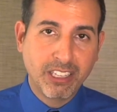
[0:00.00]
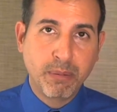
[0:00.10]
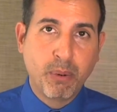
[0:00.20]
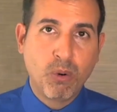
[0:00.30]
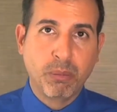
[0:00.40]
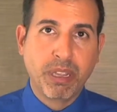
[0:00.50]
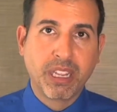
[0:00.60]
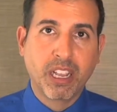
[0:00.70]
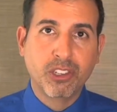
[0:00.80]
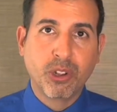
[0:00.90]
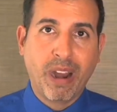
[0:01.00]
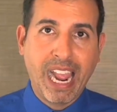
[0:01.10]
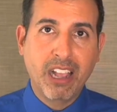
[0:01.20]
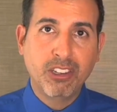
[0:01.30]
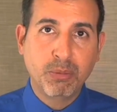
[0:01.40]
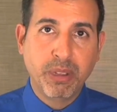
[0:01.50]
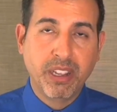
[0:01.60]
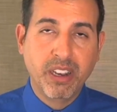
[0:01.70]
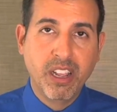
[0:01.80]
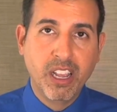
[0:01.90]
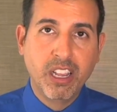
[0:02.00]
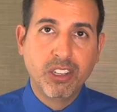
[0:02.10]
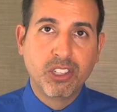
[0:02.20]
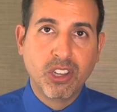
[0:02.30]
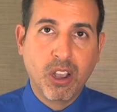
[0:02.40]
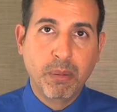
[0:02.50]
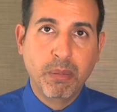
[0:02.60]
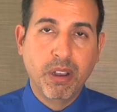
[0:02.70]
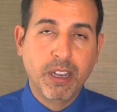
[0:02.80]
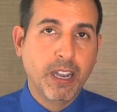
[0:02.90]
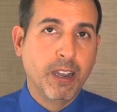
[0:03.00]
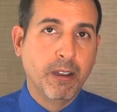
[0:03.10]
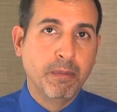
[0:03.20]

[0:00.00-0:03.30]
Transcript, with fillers: And that's important because there has been some